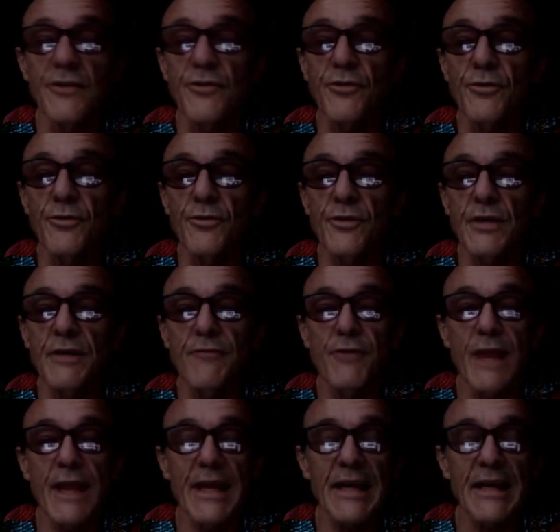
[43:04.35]
to give
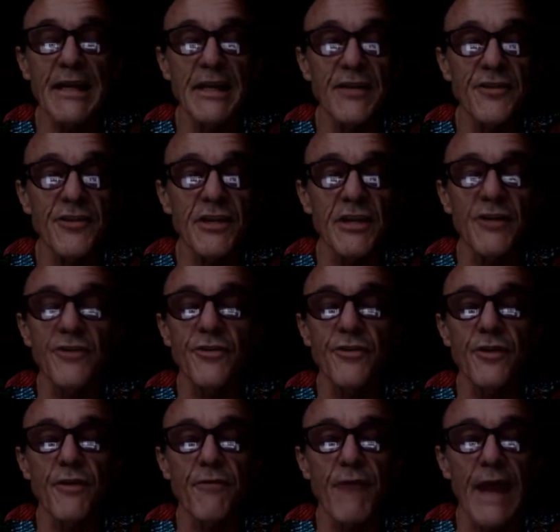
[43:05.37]
recognition
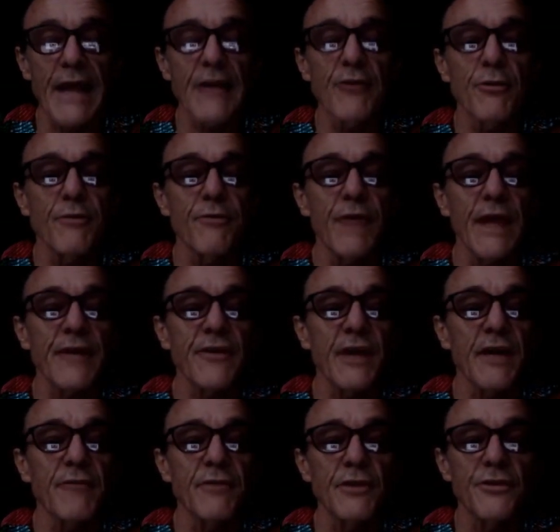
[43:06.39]
to the value of that
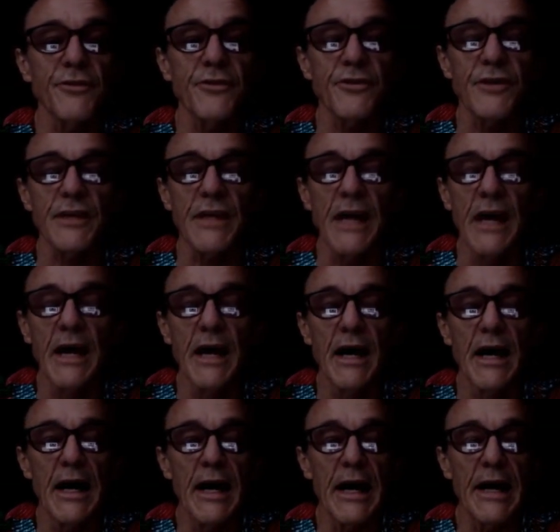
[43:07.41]
diversity.
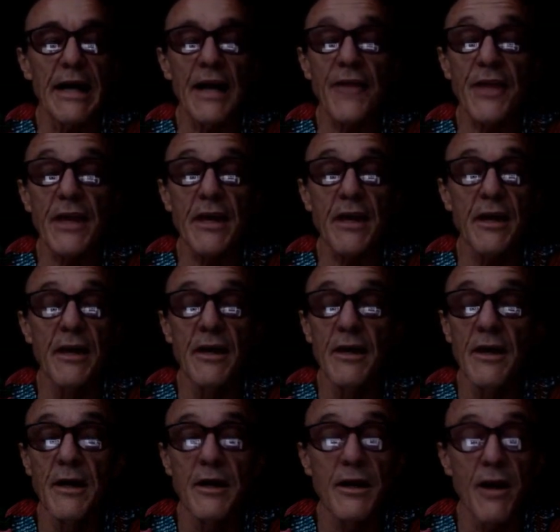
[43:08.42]
And I think
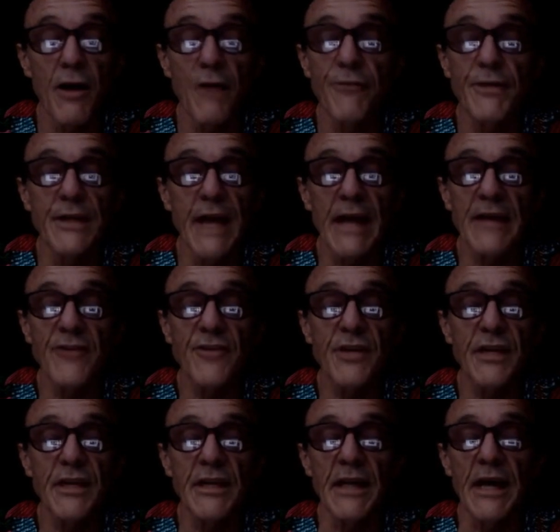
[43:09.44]

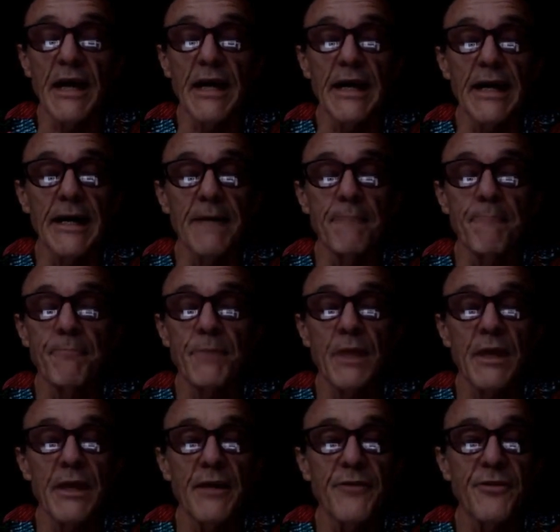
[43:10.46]
COVID-19
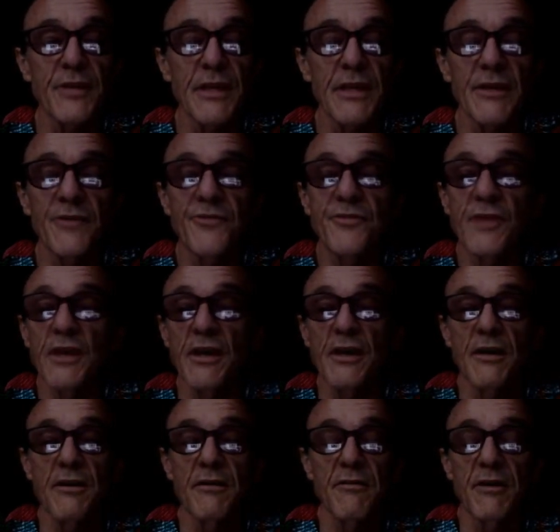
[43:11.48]
is
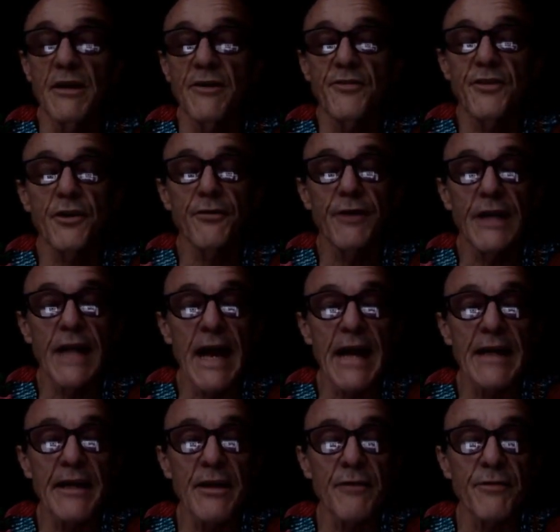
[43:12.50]
the silver
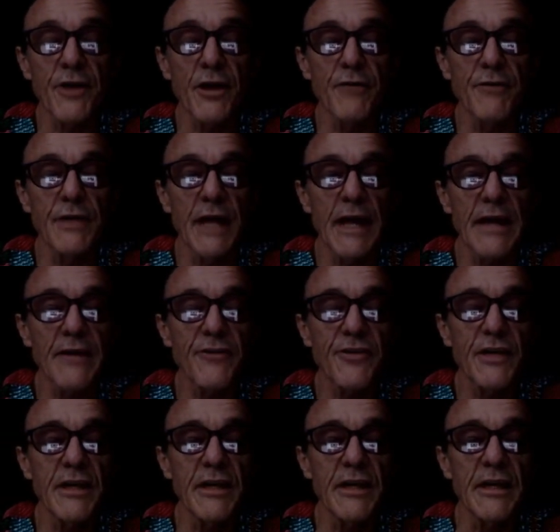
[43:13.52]
lining of
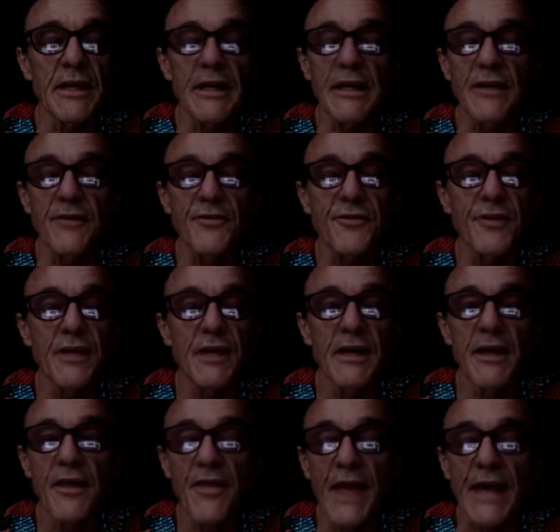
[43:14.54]
COVID-19 is
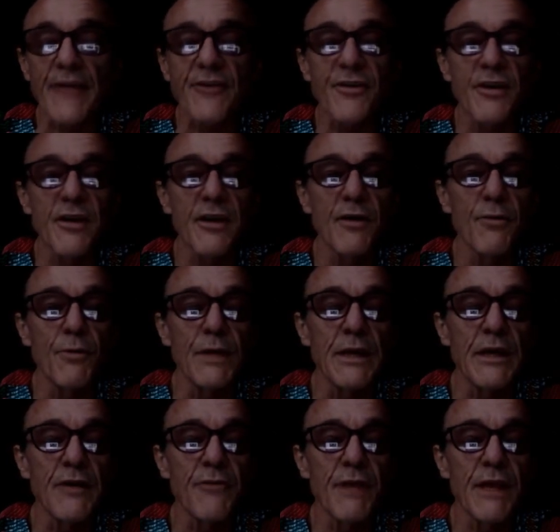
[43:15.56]
that we
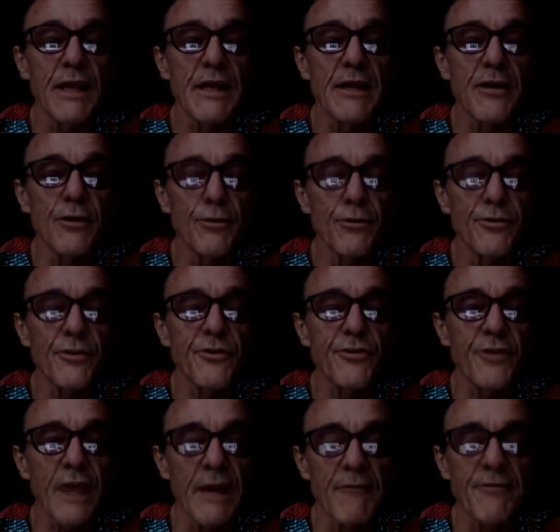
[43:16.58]
can really use it
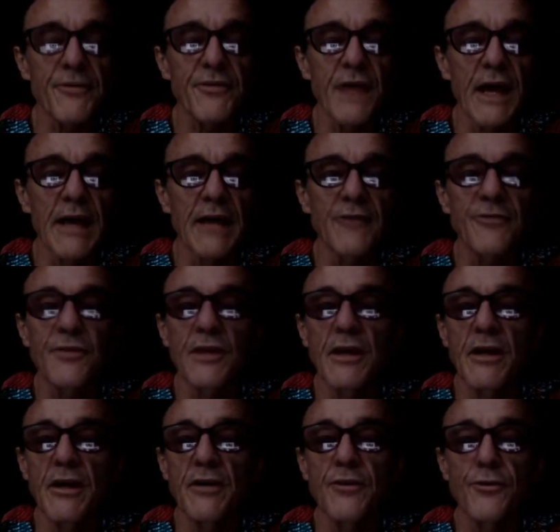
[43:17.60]
to emphasize
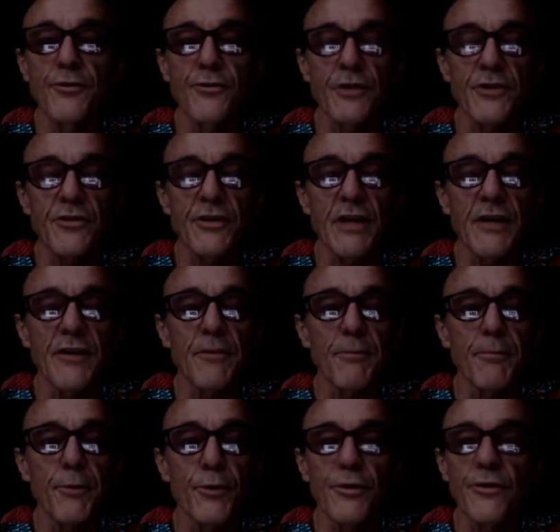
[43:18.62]
nutrition and the
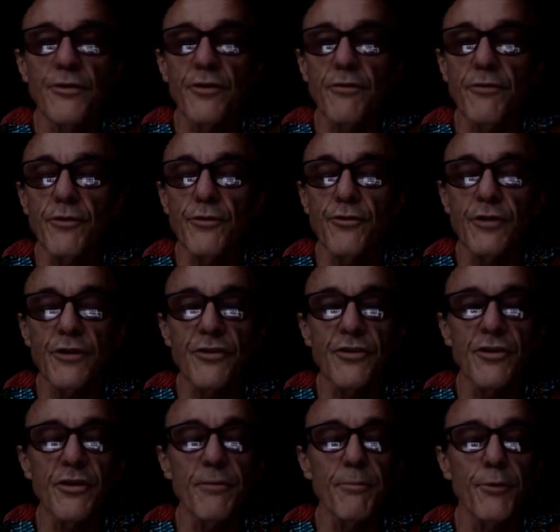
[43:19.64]
importance of
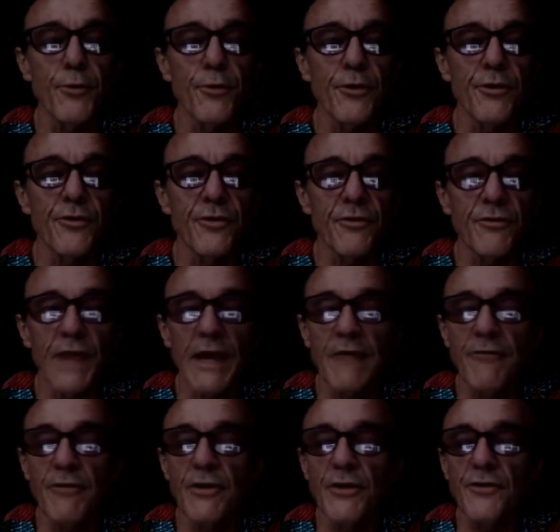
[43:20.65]
nutrition, the importance of
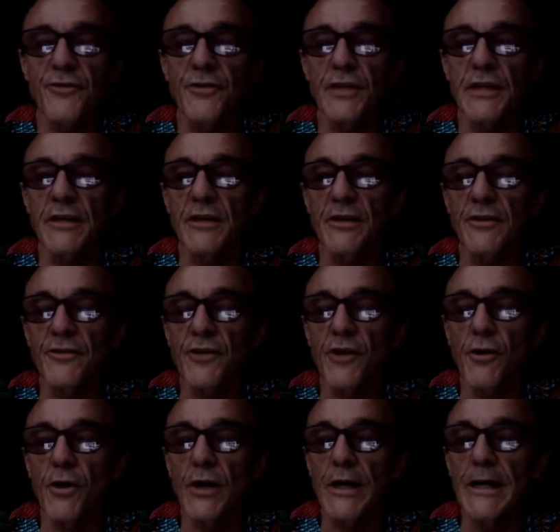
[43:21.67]
diverse seed, and
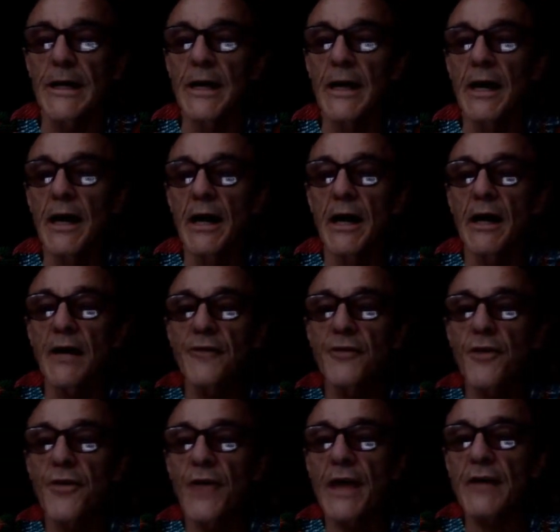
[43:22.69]
so on.
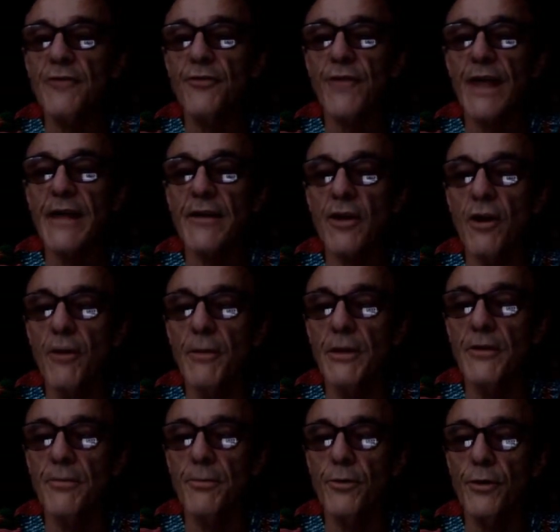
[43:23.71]
So thanks for that
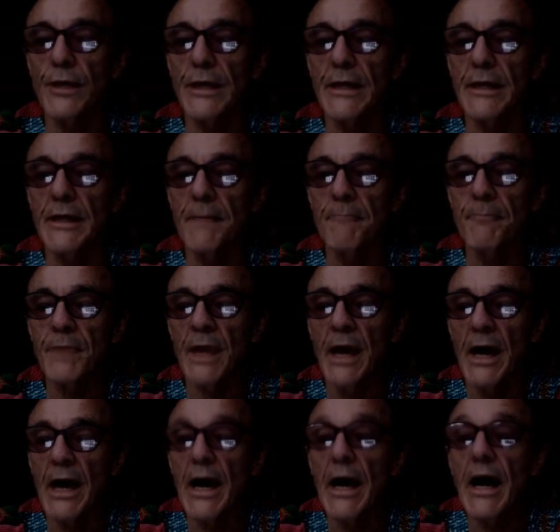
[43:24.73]
comment, Pauline.
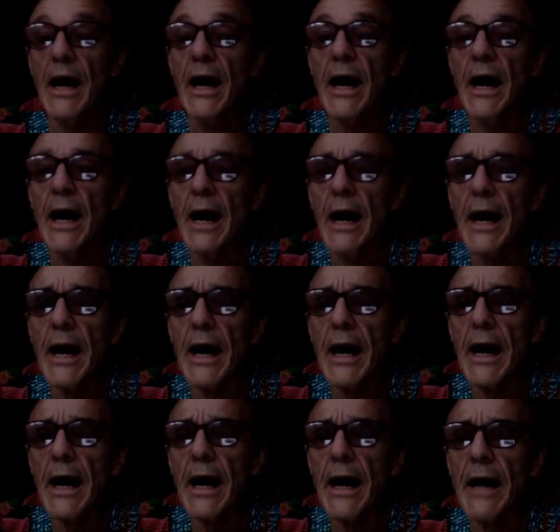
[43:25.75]
I
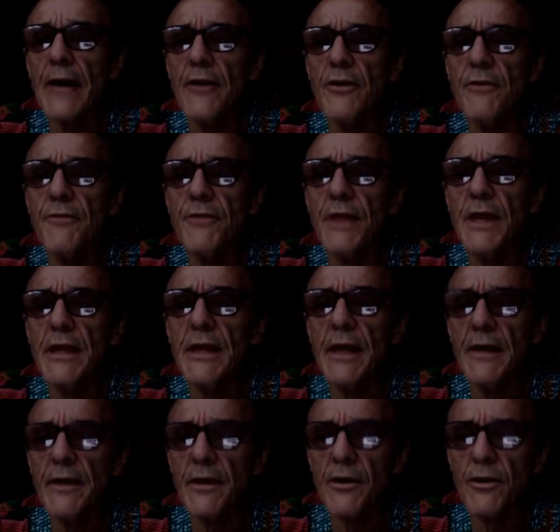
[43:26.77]
don't know if there are any
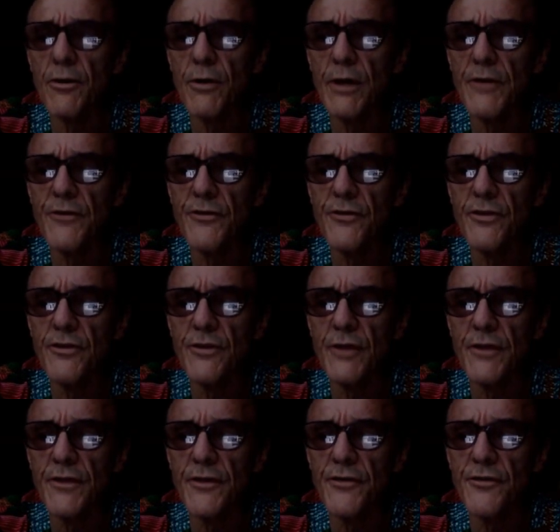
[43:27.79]
other questions
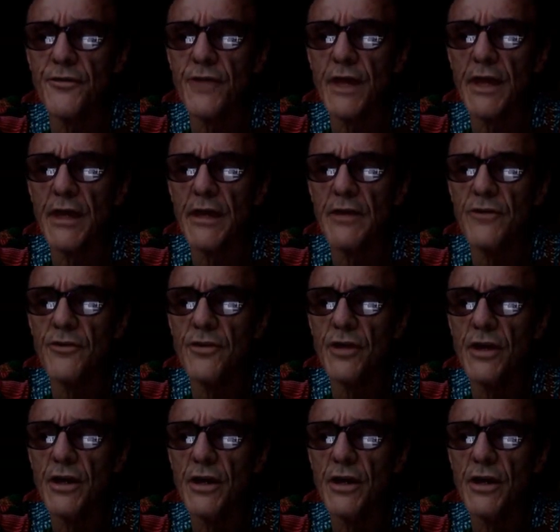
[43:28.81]
at this stage.